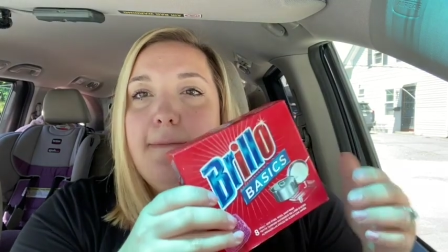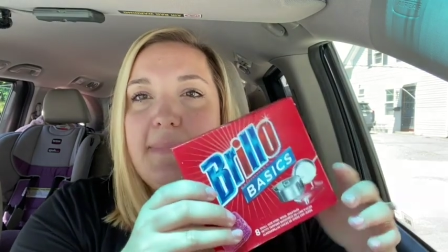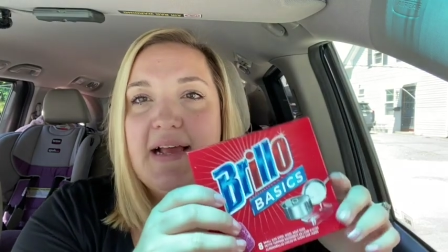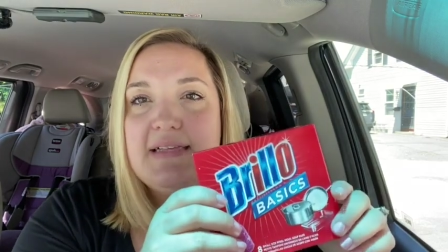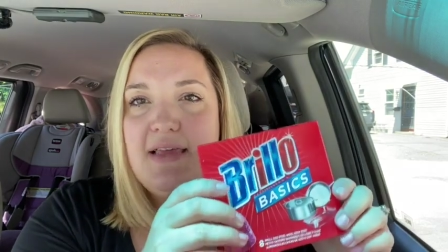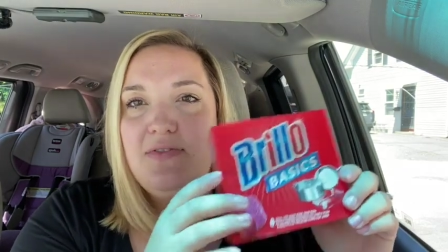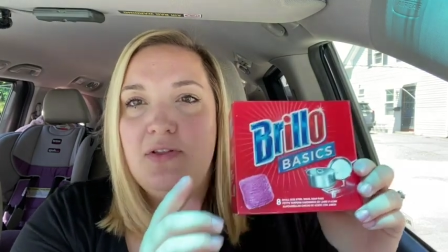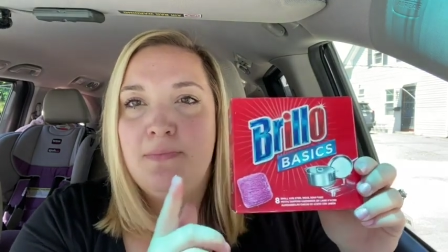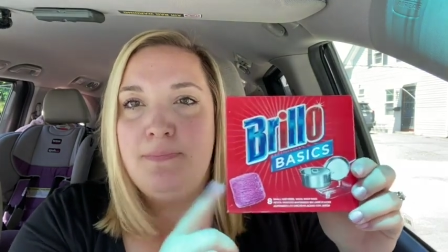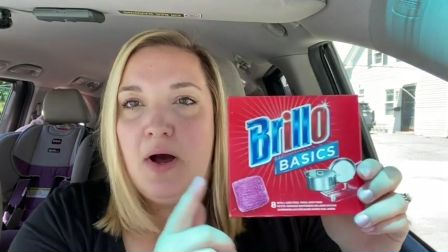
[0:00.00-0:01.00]
because even
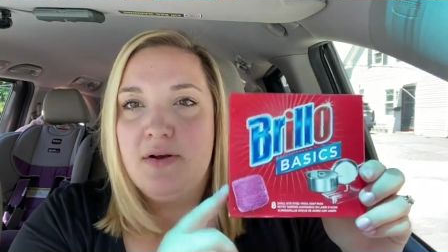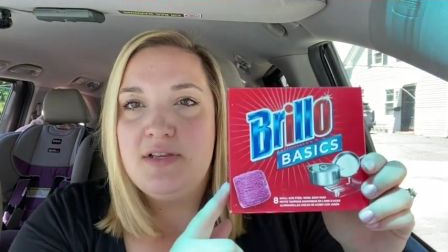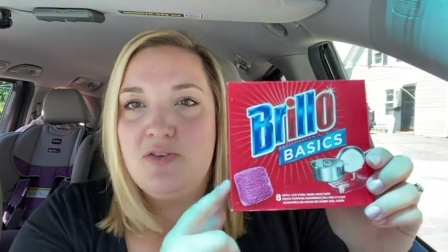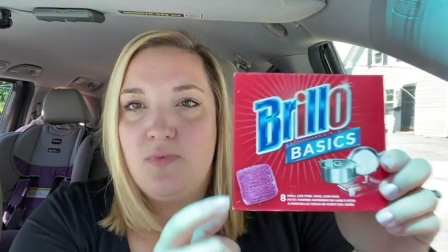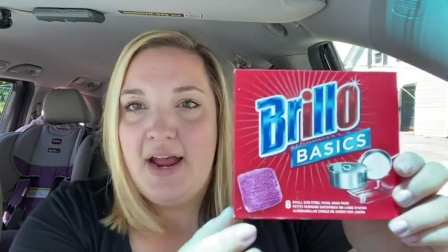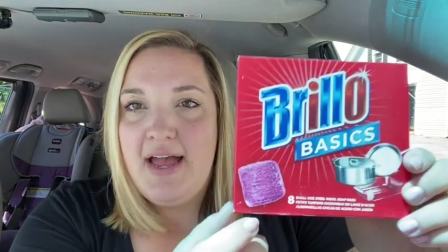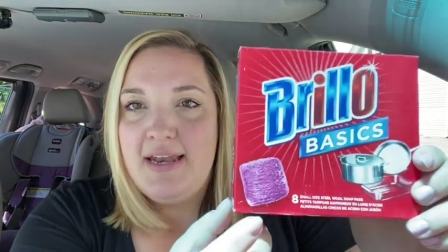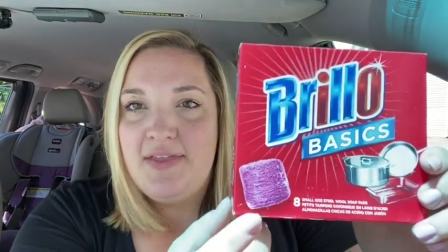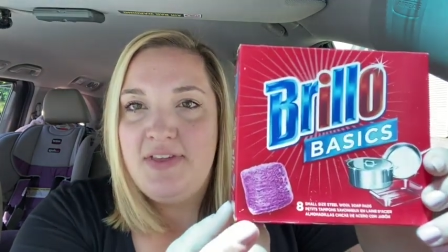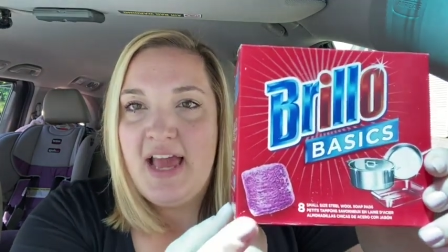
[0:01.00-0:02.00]
though the box is
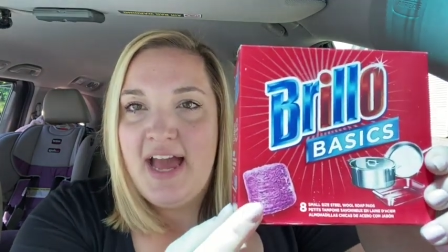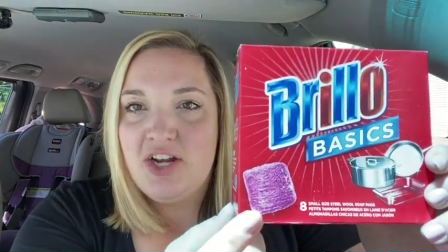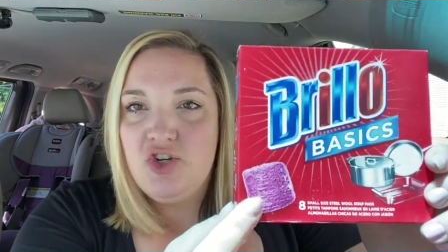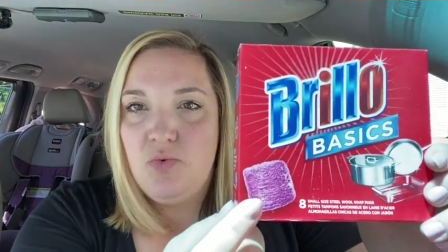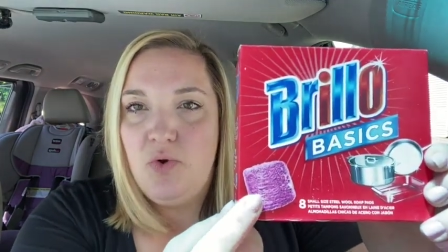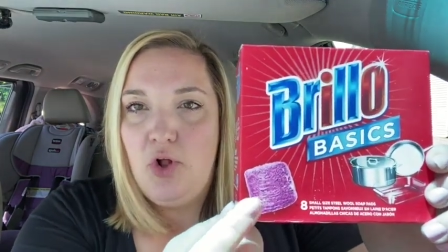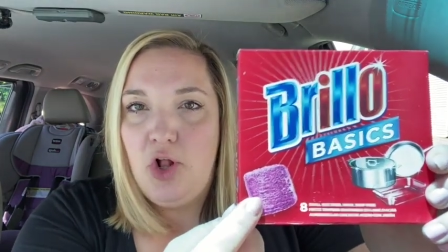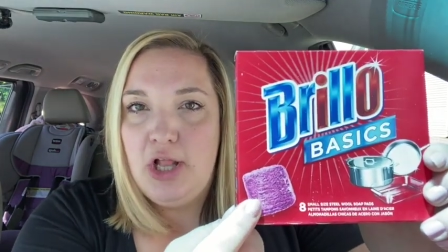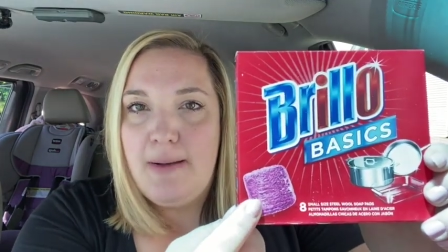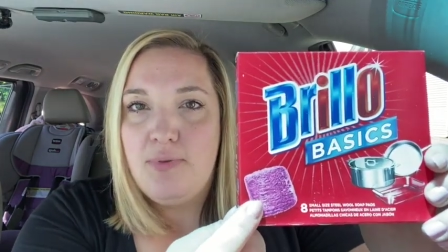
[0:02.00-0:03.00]
red, the
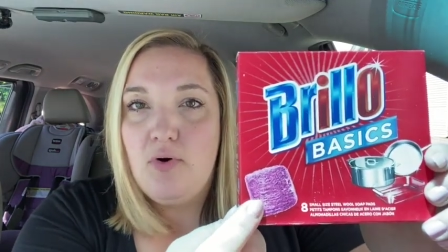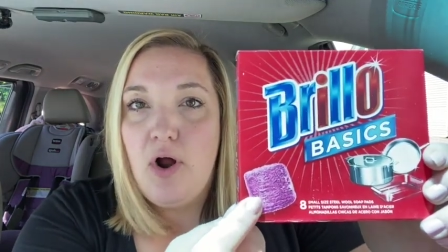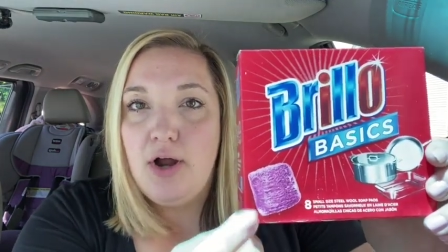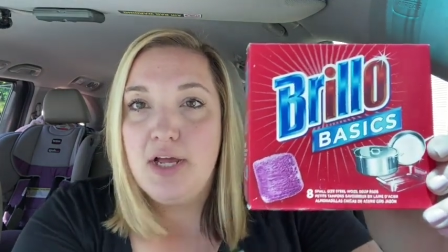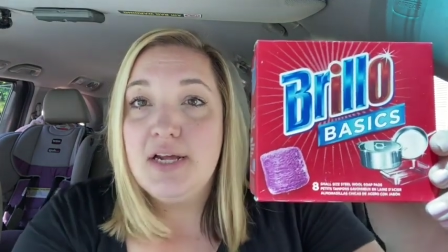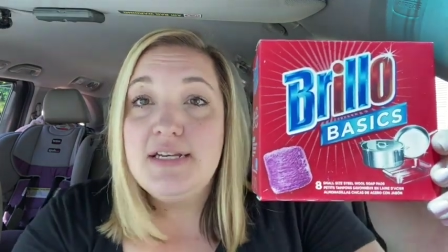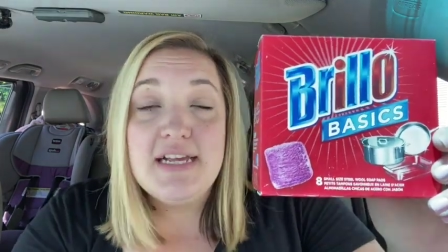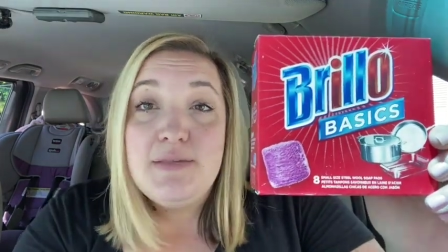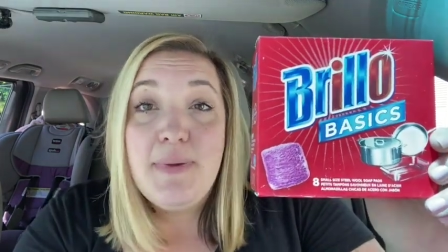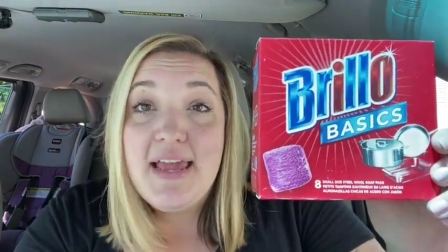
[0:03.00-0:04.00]
actual product
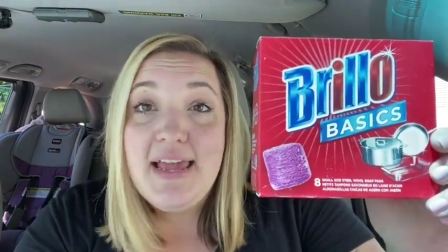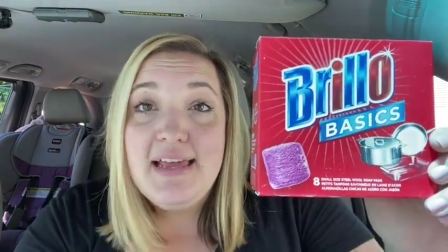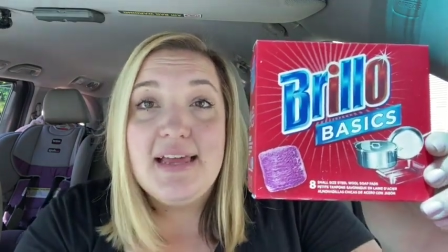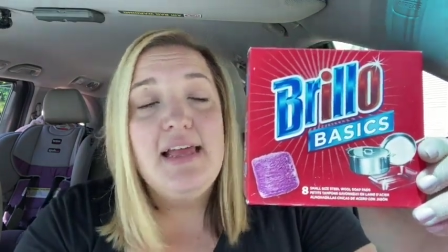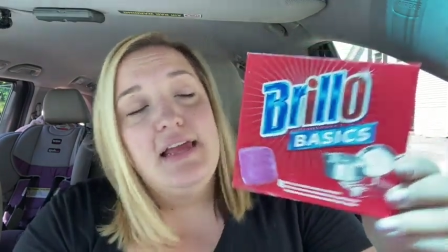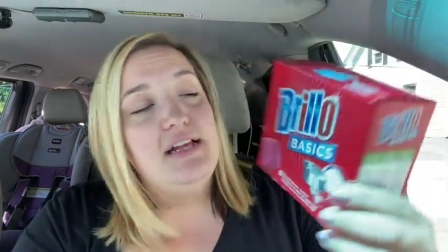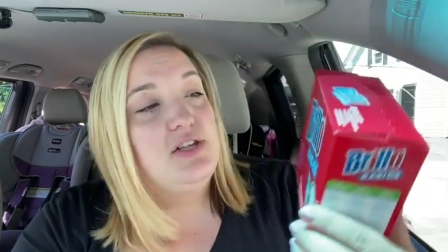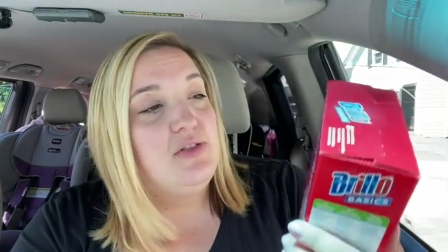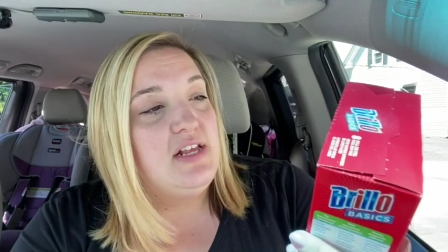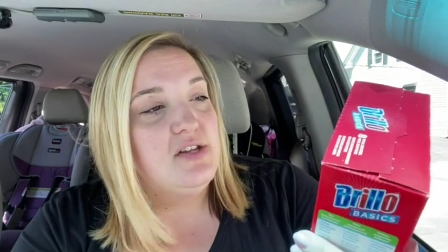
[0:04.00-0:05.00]
is pink.
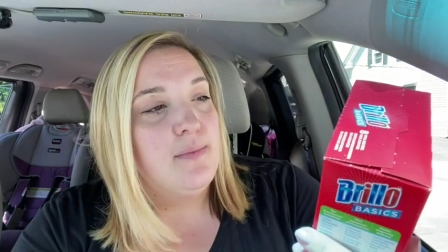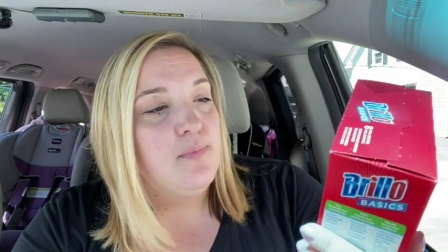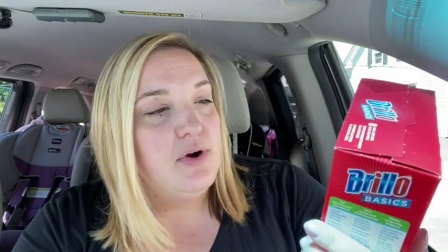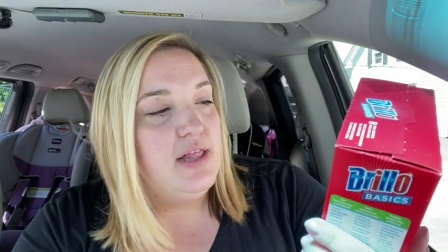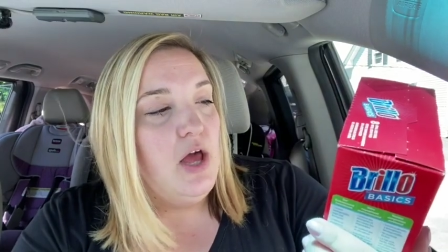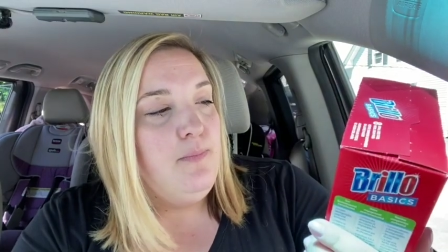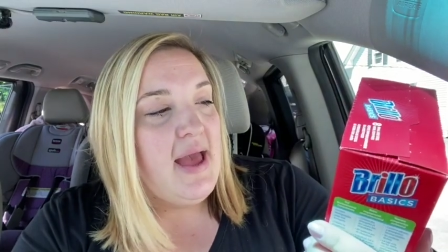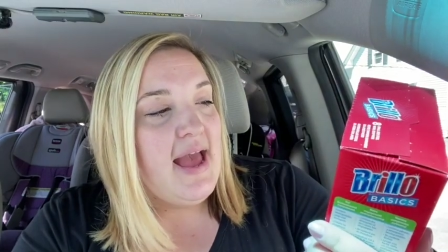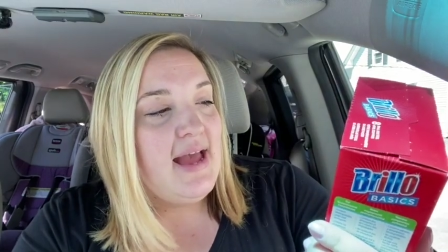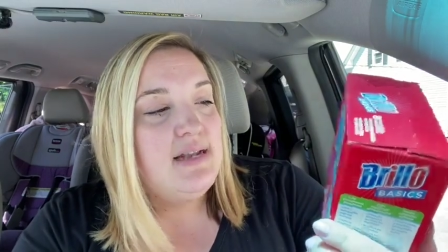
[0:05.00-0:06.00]
So these are Brillo
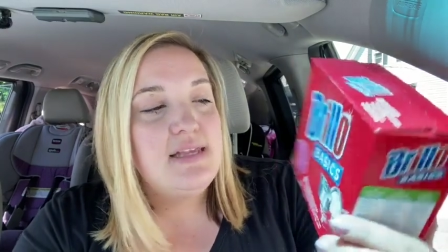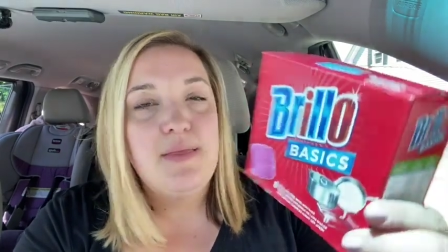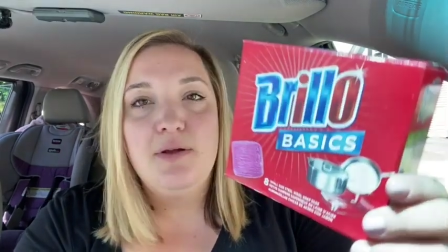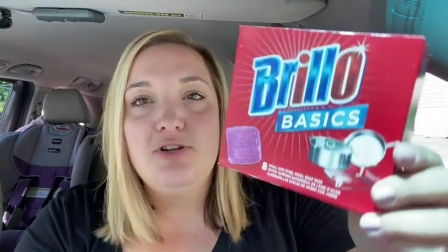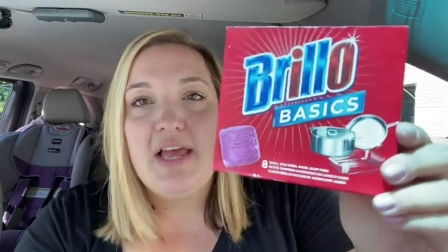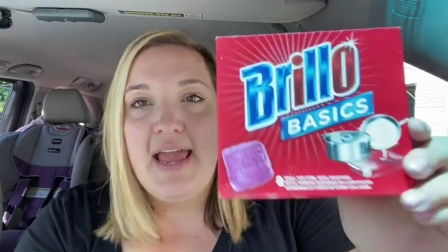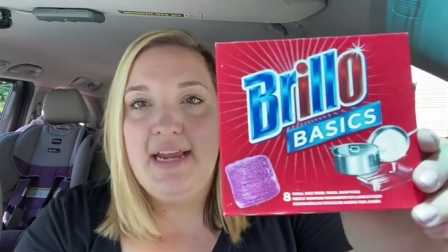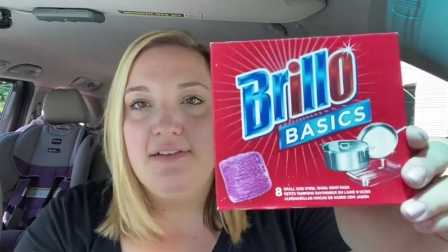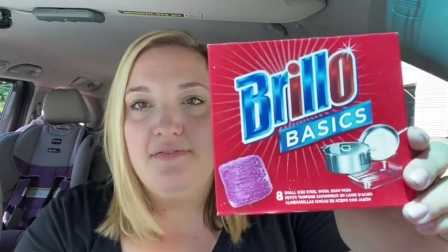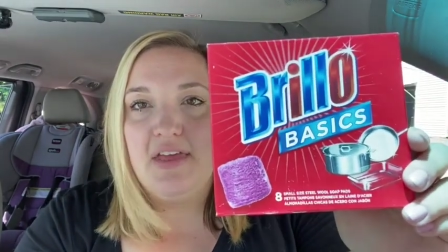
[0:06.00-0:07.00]
pads and there's
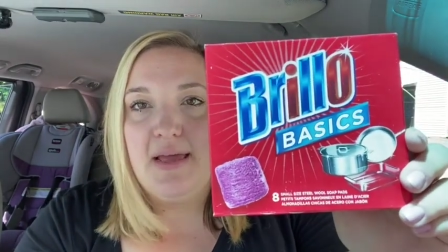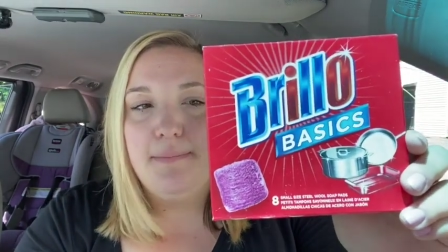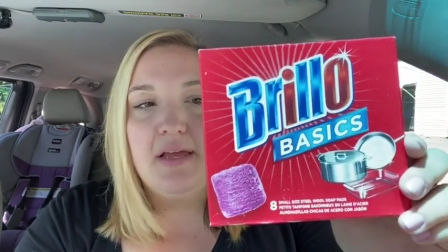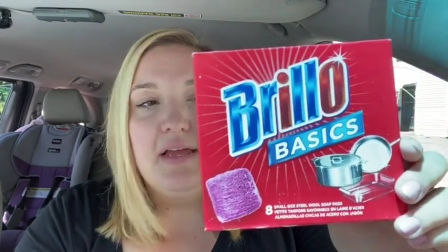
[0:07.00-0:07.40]
eight of them.